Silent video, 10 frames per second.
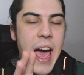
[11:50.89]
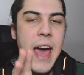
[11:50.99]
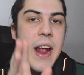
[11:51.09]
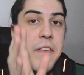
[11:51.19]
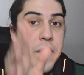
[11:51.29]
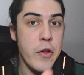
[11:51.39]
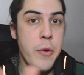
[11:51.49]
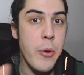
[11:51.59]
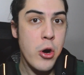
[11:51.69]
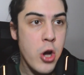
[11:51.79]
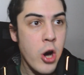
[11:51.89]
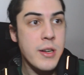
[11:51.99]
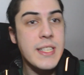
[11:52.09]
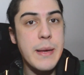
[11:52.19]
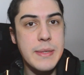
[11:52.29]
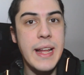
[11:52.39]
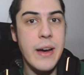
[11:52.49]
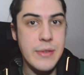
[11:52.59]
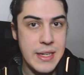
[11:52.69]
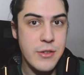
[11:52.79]
had a few more concepts that
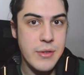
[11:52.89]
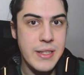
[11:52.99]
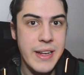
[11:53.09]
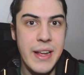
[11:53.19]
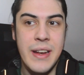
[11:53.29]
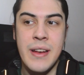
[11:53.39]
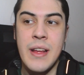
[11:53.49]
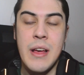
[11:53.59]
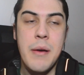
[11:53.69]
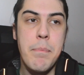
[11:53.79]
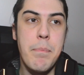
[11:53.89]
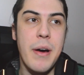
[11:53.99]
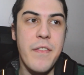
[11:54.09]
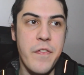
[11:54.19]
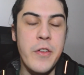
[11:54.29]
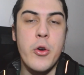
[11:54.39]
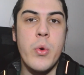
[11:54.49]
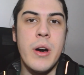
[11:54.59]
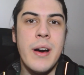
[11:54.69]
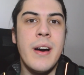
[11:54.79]
I was interested in, but
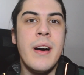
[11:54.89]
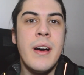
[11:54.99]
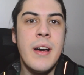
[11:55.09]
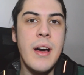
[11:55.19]
fewer.